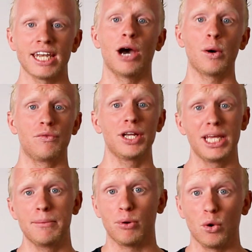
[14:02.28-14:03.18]
Now, a
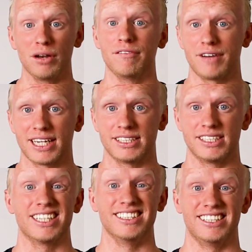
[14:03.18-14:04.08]
really important factor
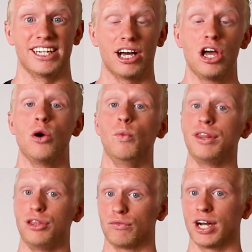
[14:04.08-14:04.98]
to consider
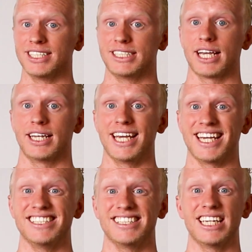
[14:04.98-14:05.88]
with your running
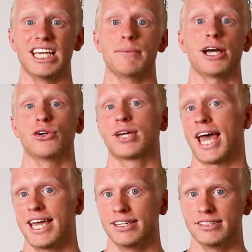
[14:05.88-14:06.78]
technique is thinking about your
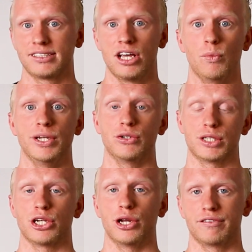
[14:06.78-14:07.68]
cadence when you're
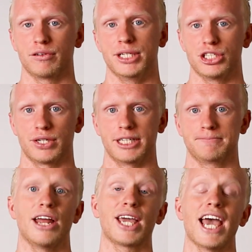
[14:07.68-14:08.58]
returning from injury.
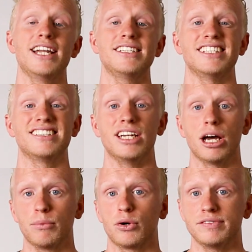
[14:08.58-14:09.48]
Now, cadence is the
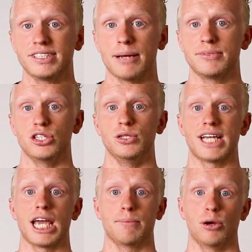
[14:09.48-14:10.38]
number of steps that you
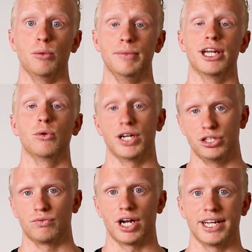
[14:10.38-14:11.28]
take per minute
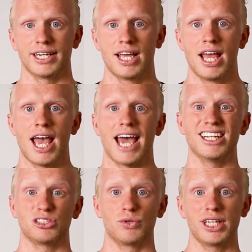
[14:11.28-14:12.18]
when you're running,
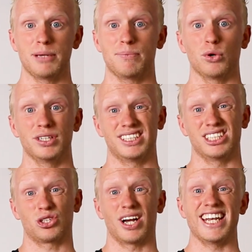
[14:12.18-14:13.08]
and it's really important
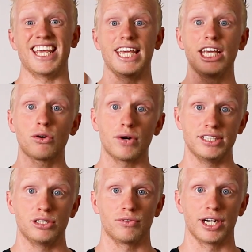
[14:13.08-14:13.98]
to try and
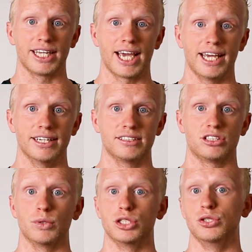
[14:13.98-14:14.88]
increase your running cadence
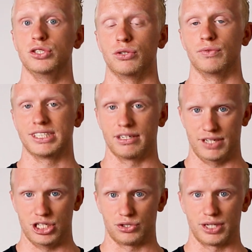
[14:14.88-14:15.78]
to reduce your risk
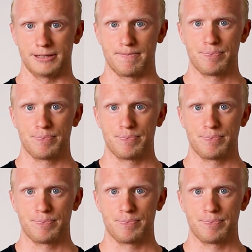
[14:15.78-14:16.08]
of injury.